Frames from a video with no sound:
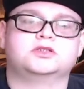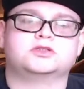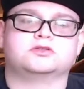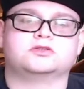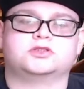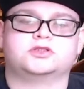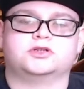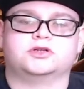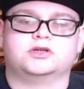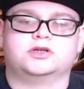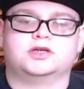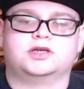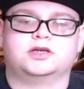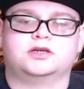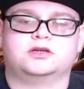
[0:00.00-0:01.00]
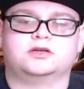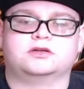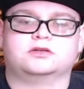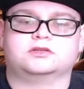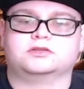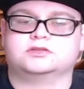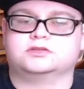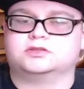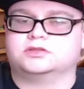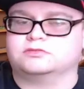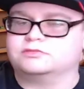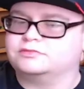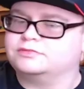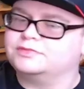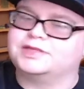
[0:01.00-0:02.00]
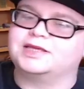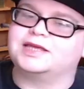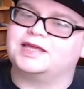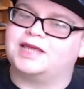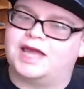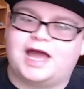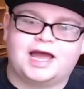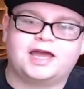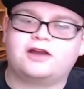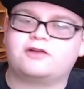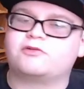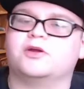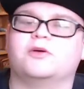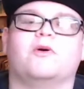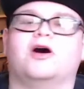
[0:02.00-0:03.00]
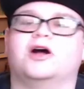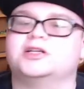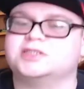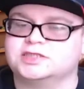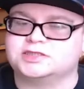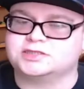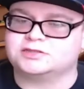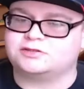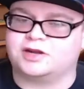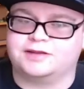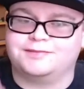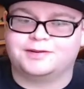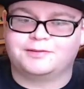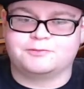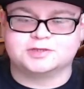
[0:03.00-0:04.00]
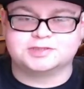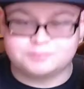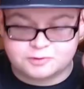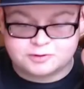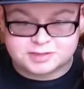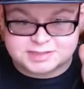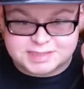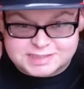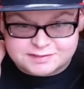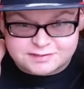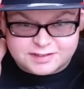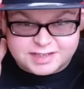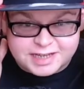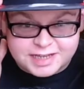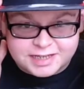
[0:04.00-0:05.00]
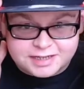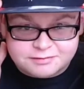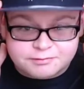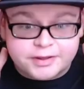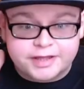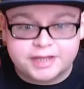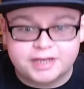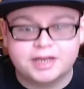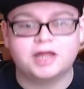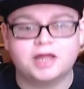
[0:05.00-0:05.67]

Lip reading: So she killed. So yeah, I gotta rewatch it to try and make more sense of it again, but